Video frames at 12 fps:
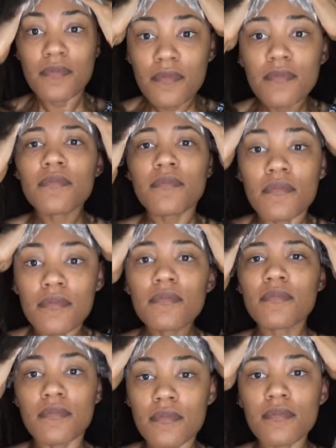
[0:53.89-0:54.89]

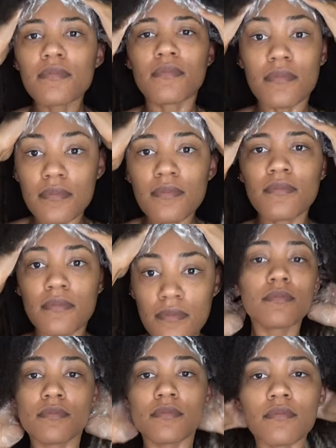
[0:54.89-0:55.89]
propanediol, polysorbate
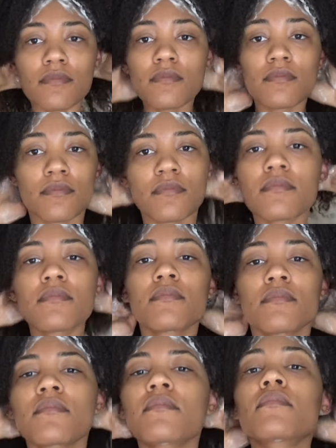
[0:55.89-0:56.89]
80, and
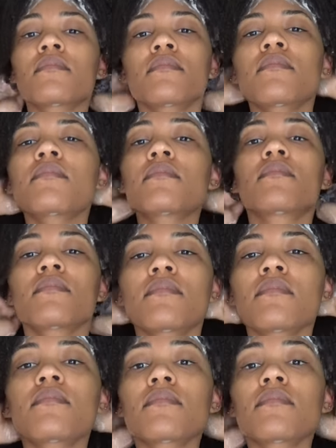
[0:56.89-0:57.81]
polyquaternium